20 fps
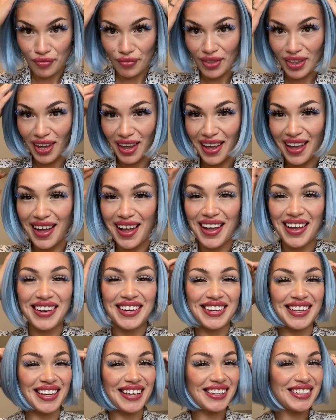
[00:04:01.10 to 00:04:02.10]
and
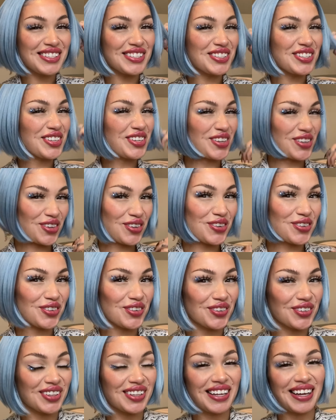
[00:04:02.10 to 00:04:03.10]
it's cute.
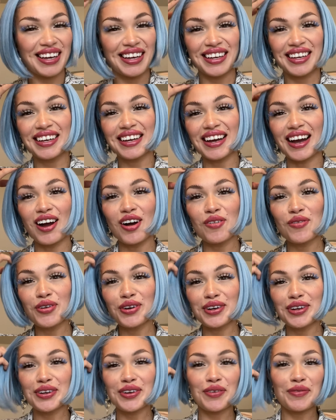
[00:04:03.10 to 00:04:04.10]
Like, I wouldn't
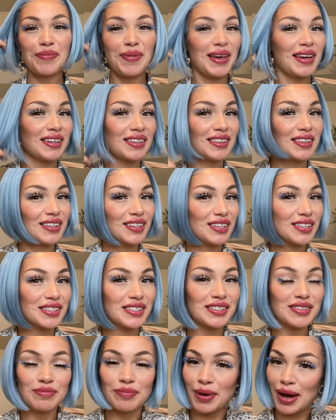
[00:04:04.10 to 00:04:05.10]
have picked this
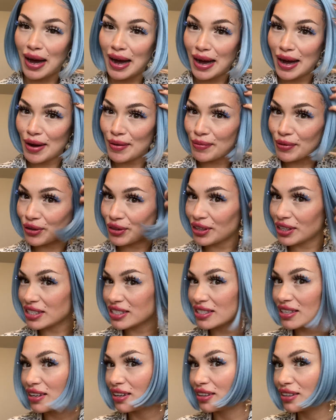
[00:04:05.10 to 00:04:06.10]
bob or this
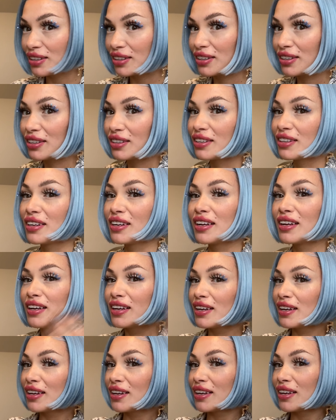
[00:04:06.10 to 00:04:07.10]
color
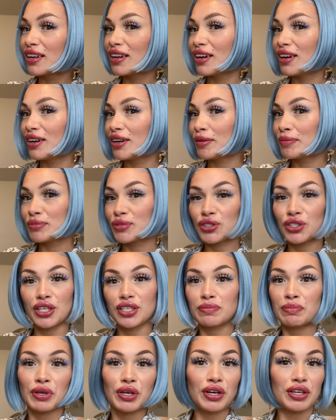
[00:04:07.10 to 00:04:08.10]
just
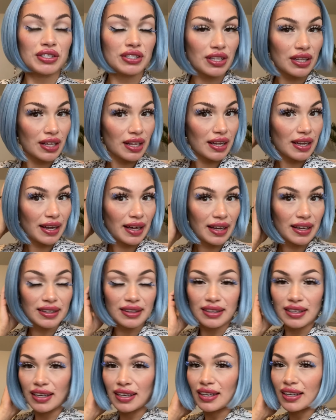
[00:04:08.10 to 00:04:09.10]
because of the length.
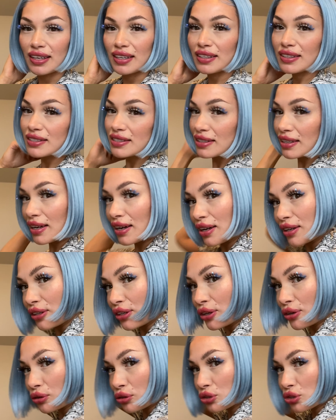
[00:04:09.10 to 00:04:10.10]
It's like a
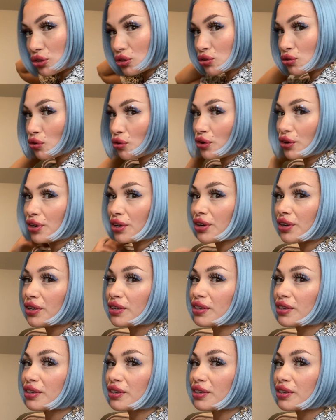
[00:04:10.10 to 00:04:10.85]
little short,